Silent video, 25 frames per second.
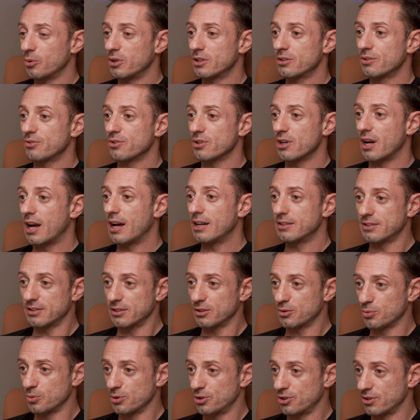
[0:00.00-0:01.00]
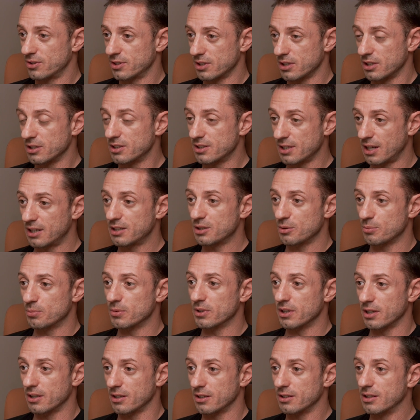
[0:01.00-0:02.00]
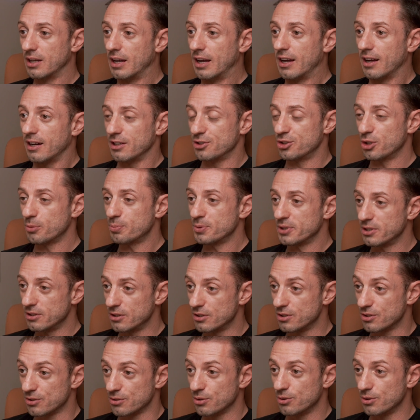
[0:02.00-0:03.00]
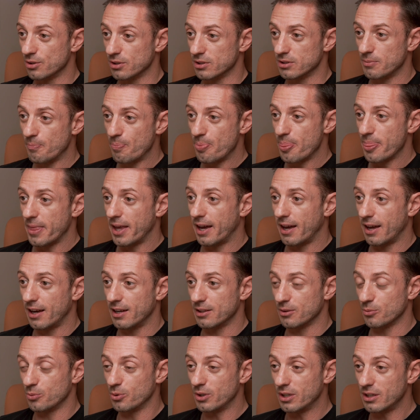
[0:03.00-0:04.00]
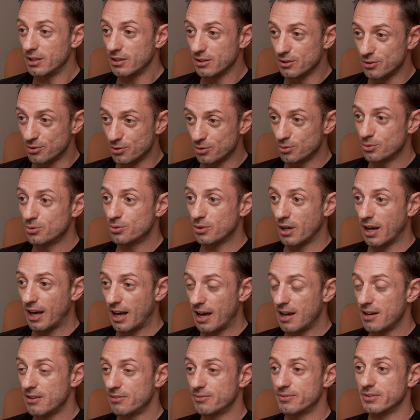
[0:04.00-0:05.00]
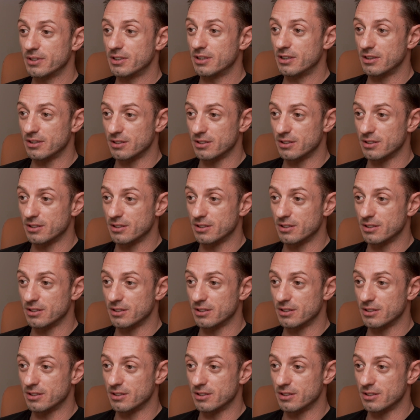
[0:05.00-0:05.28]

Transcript: one of our assets, which is a katana blade, a Japanese sword, and we do have the